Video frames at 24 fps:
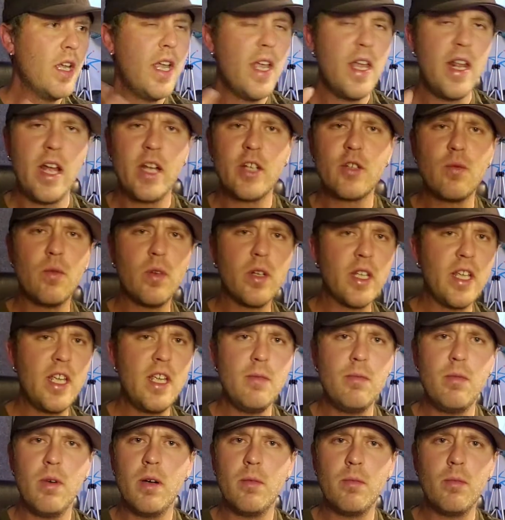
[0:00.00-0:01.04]
and I just want to
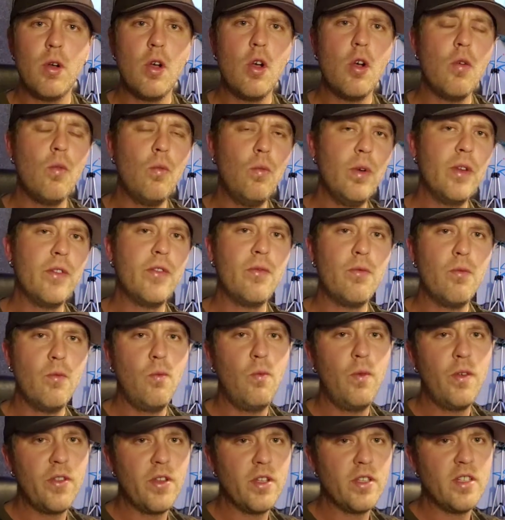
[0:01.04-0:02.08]
keep up with
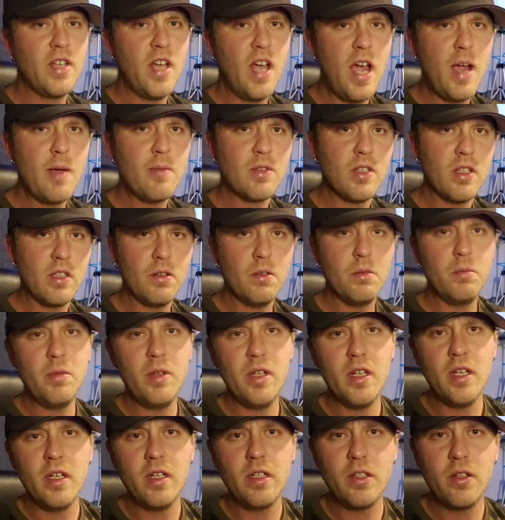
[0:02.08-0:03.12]
with the times a little
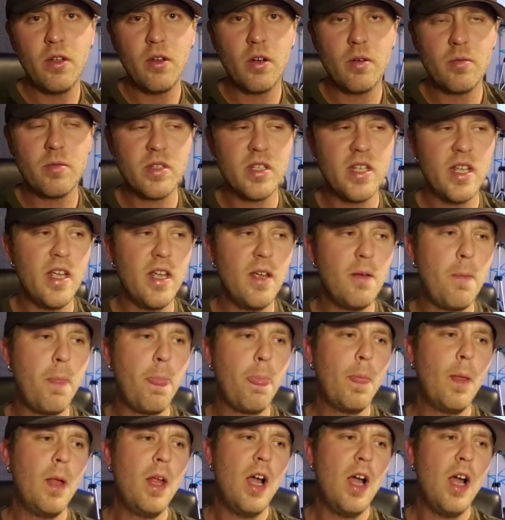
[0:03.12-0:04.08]
bit. You know what I'm saying?